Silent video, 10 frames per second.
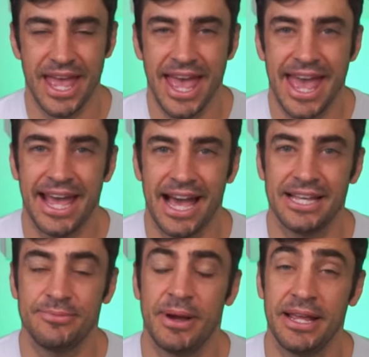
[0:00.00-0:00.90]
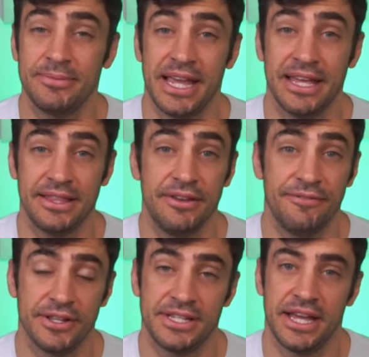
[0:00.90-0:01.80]
Hey guys, my name is Anthony
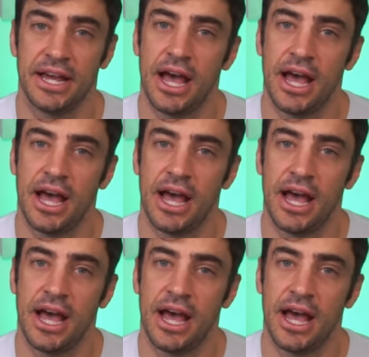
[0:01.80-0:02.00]
Fontana.